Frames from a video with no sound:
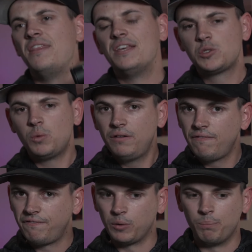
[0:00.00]
This
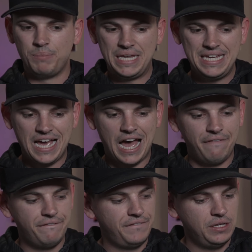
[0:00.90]
one for me,
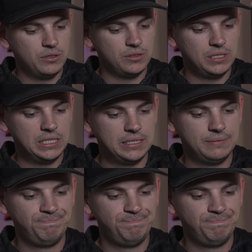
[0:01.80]
I feel